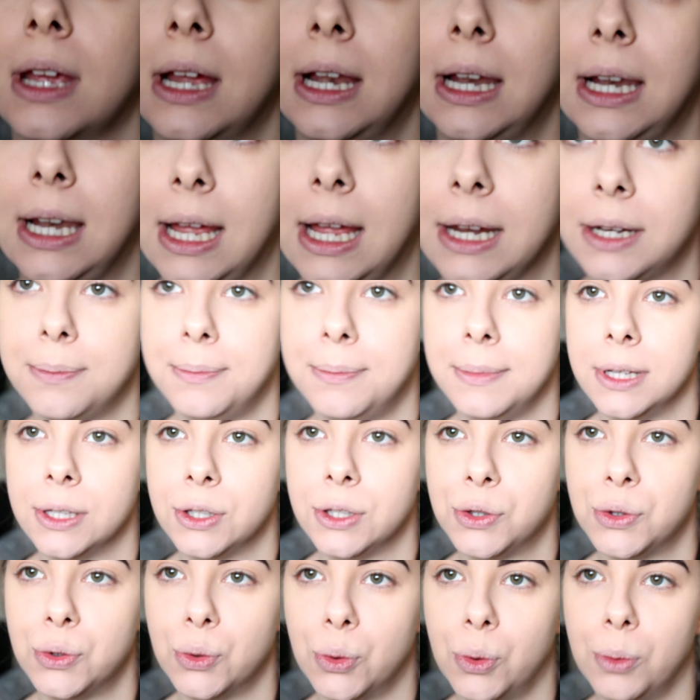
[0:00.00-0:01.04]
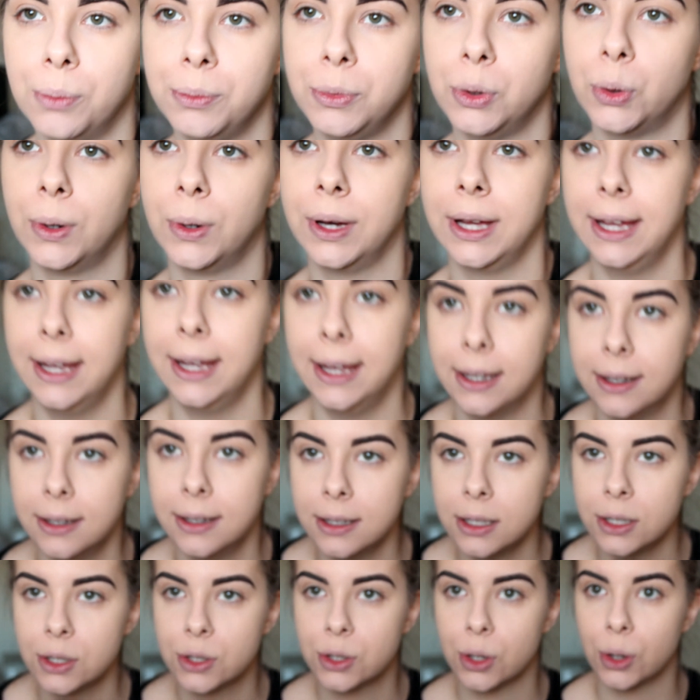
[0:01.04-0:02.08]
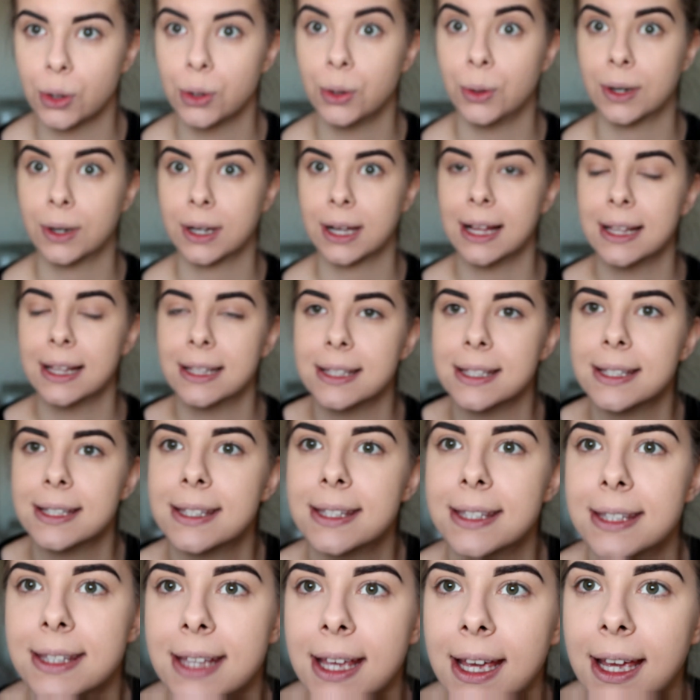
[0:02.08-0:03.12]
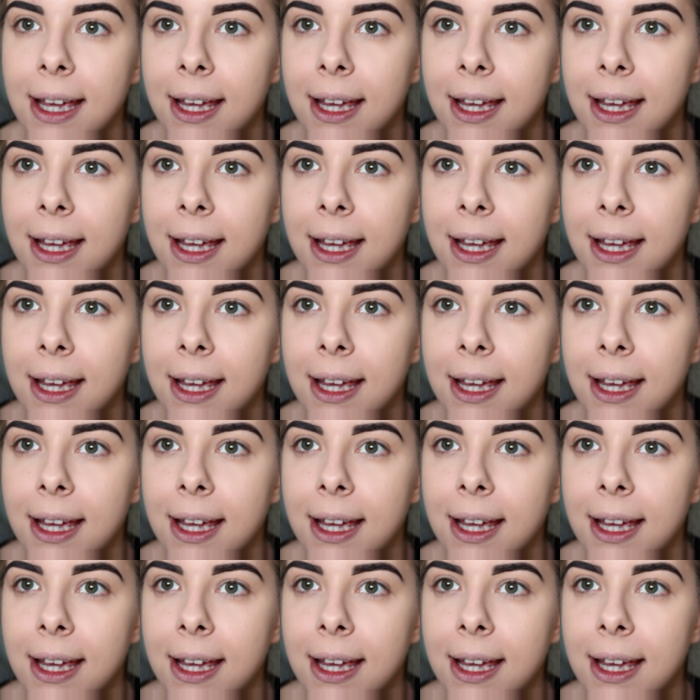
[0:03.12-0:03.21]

let me zoom you in so you can see.